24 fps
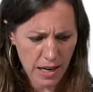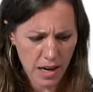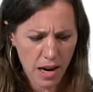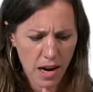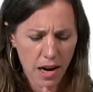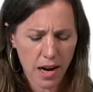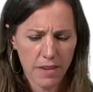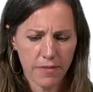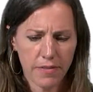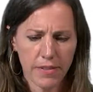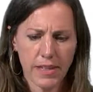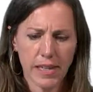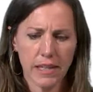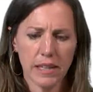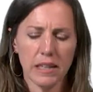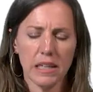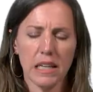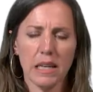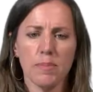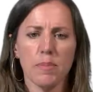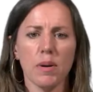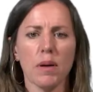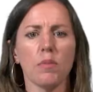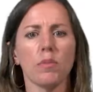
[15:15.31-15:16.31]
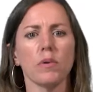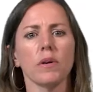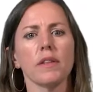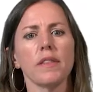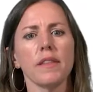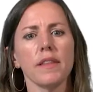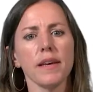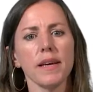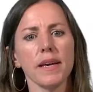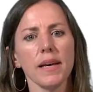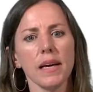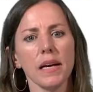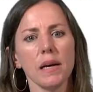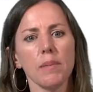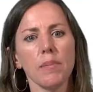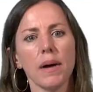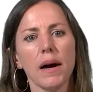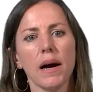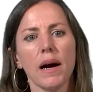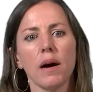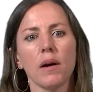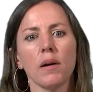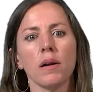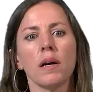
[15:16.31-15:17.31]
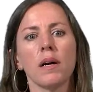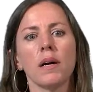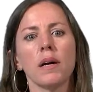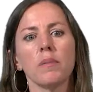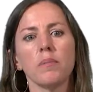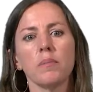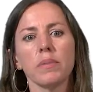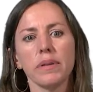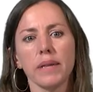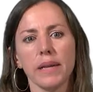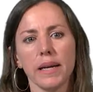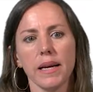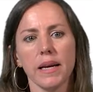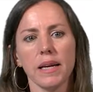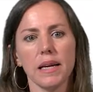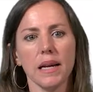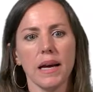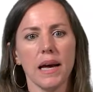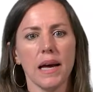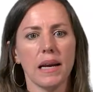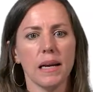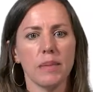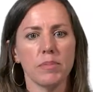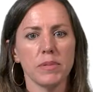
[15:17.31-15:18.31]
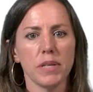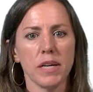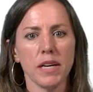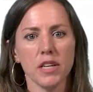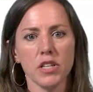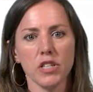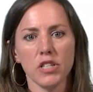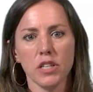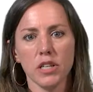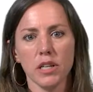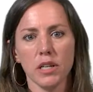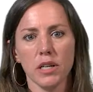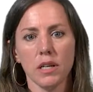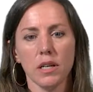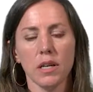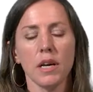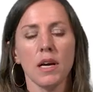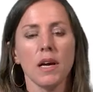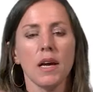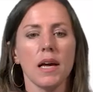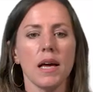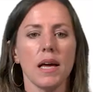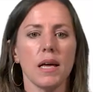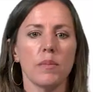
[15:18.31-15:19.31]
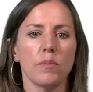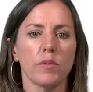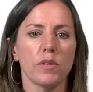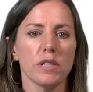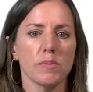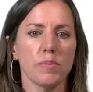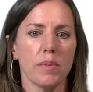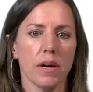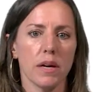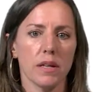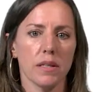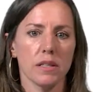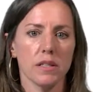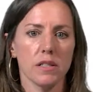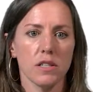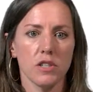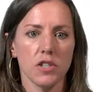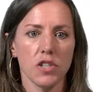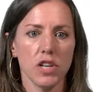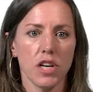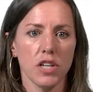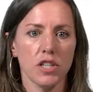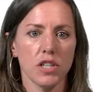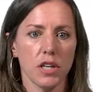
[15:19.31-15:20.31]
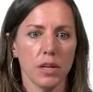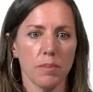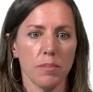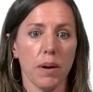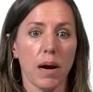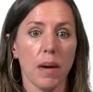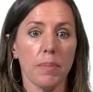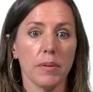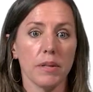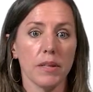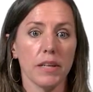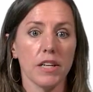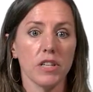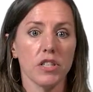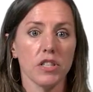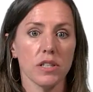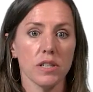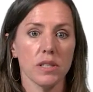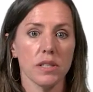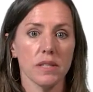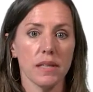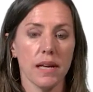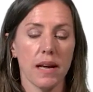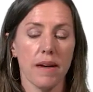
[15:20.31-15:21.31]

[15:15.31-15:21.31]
high fidelity, but we're thinking about planned adaptation and response to changing populations,